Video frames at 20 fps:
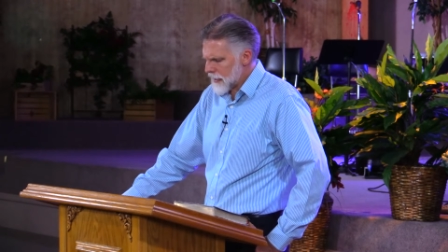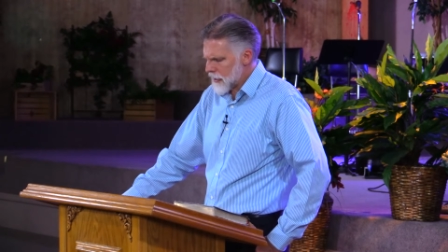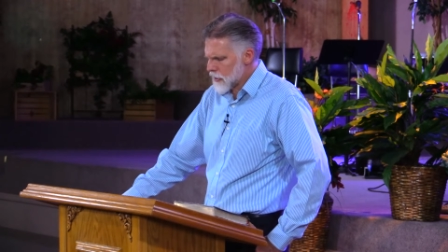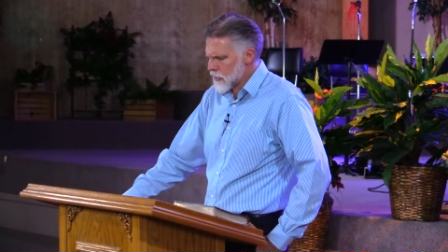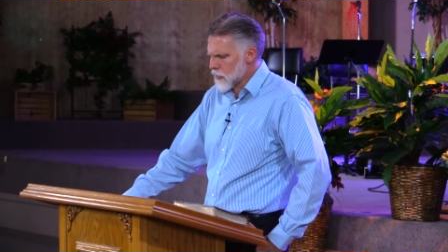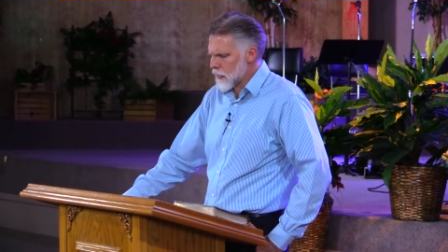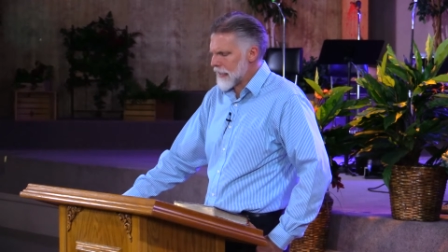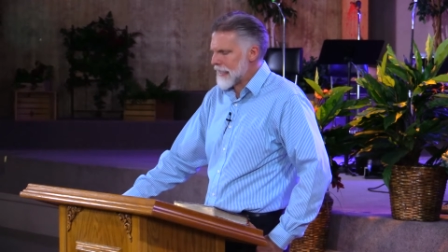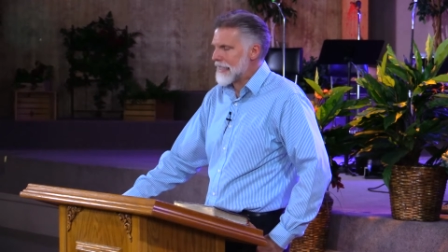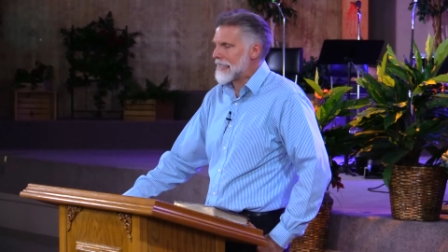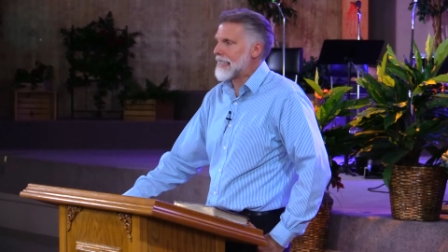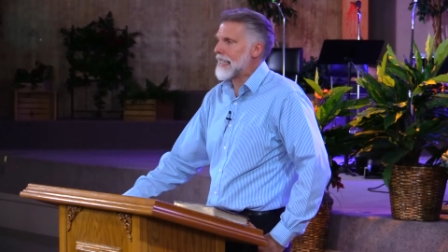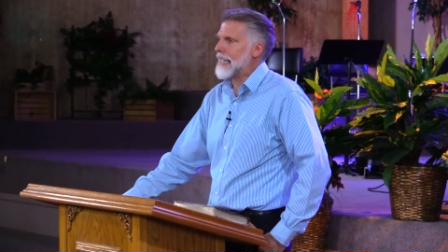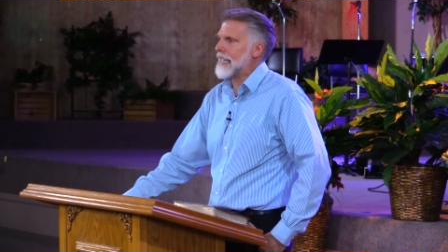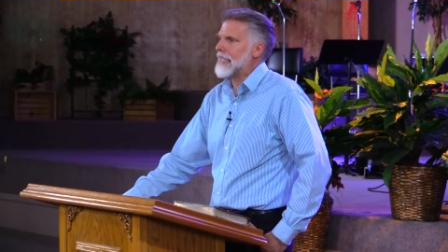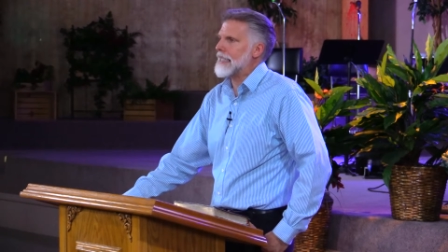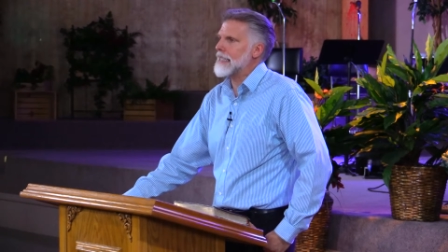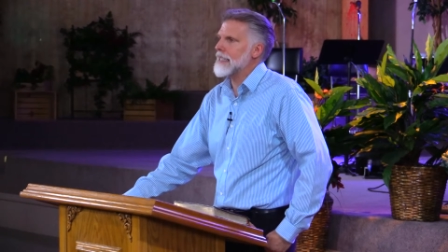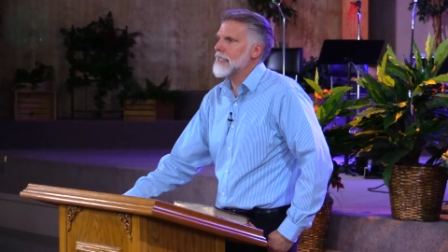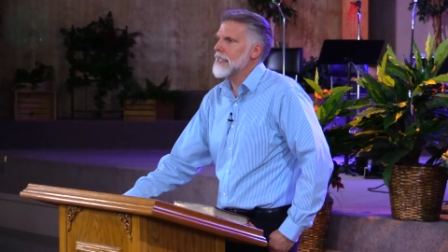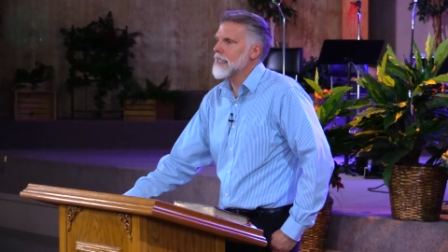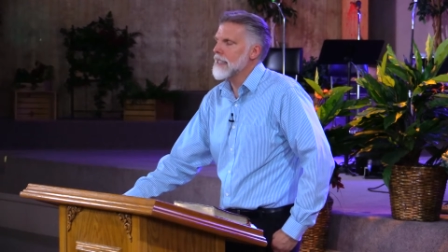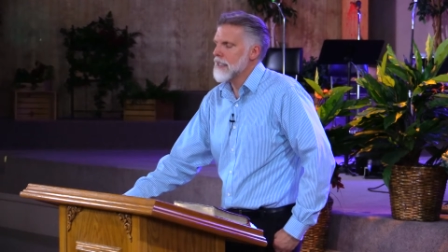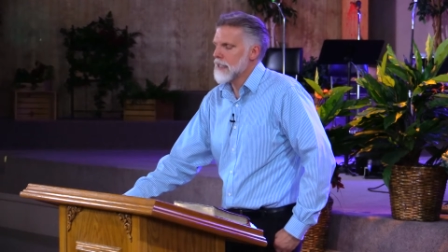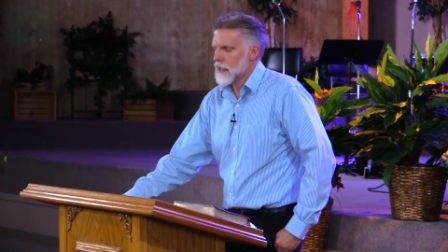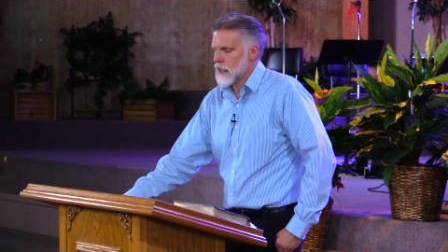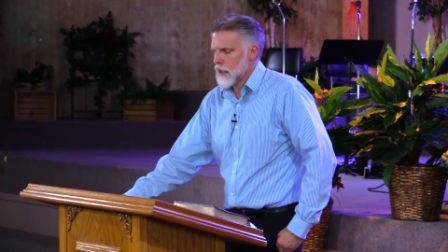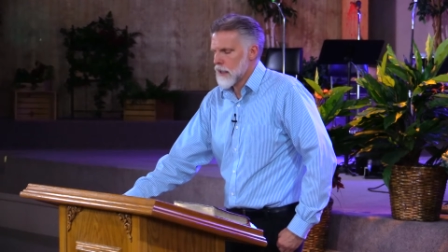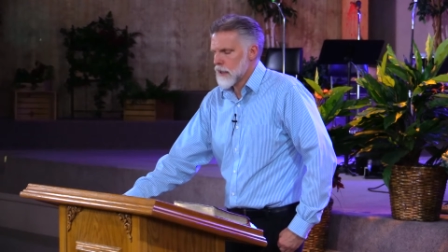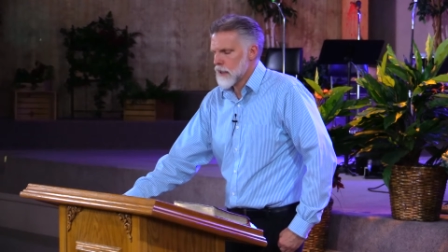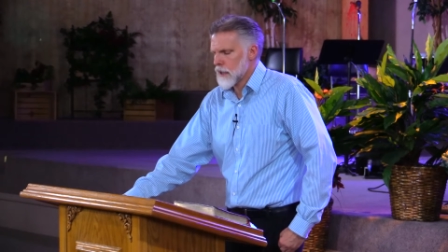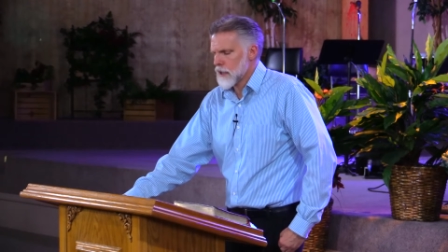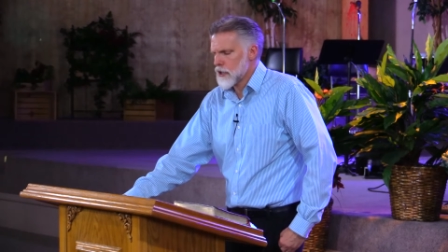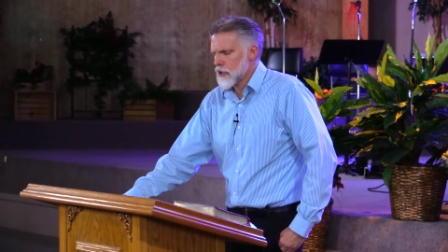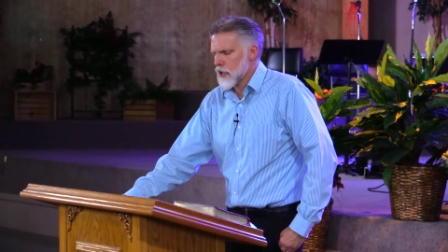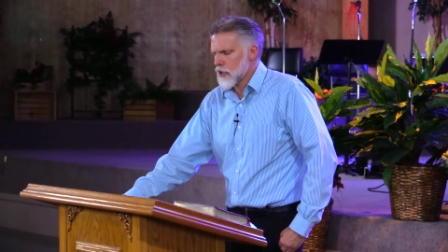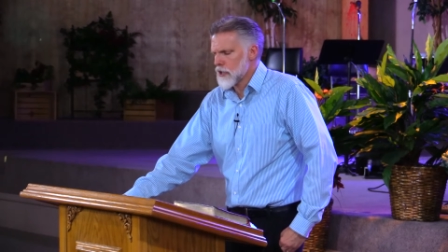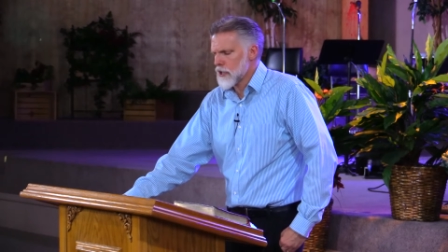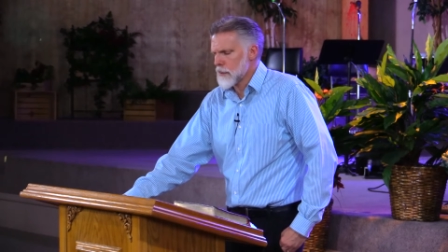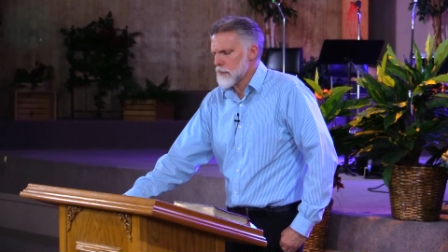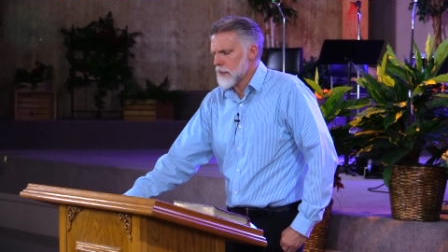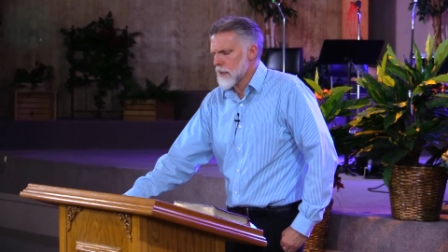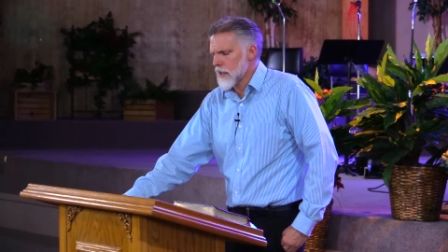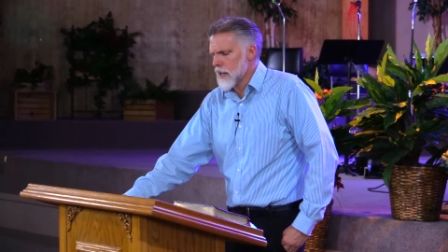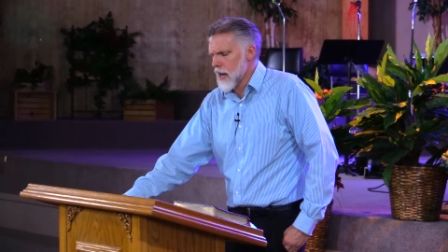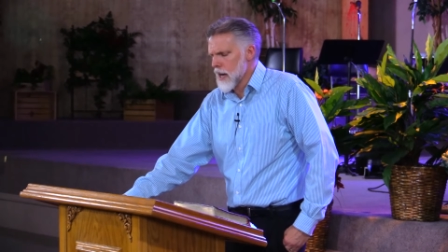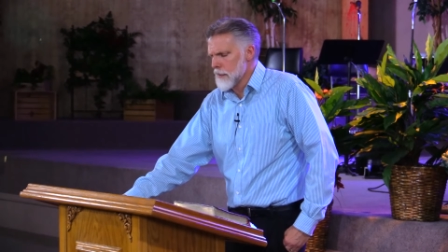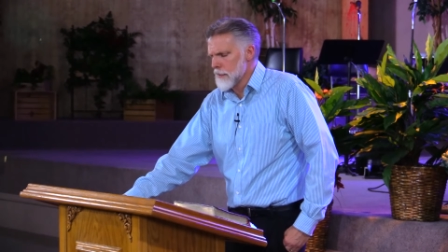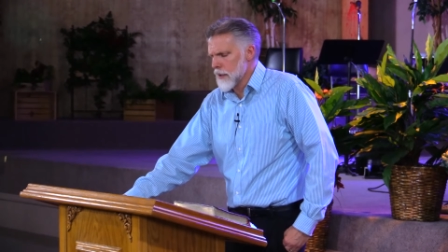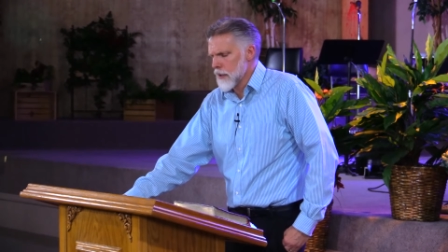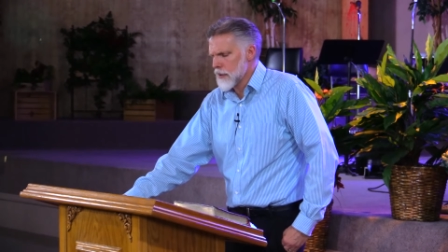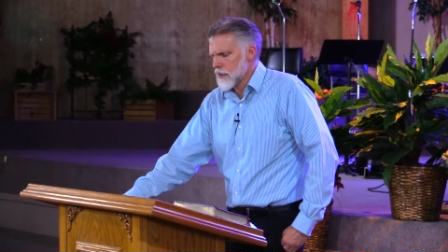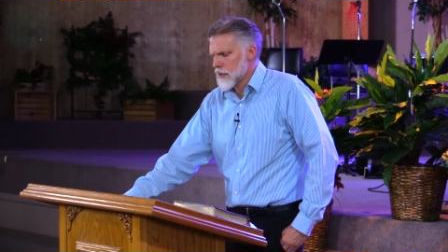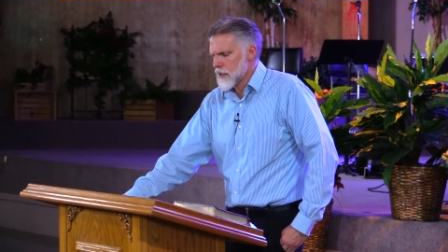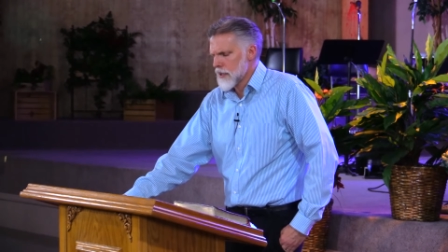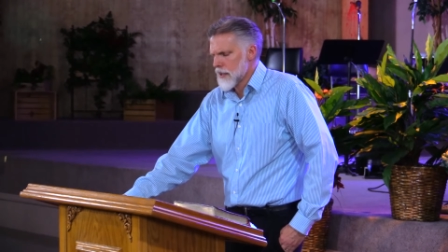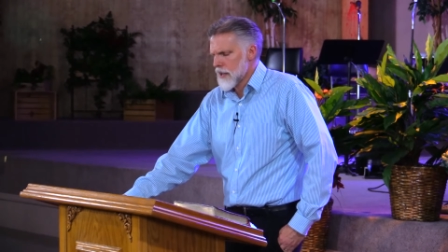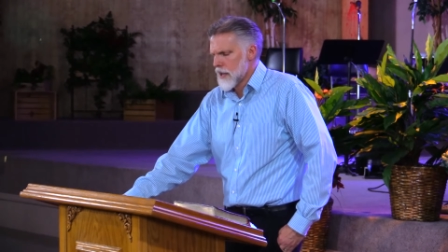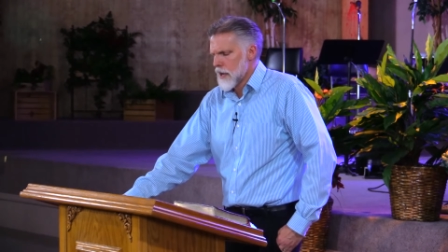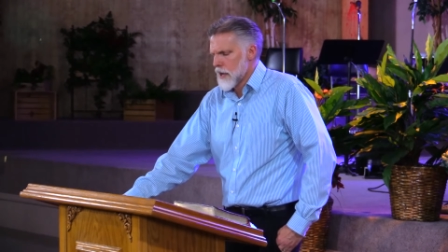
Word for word: Here's what he said to the church at Pergamos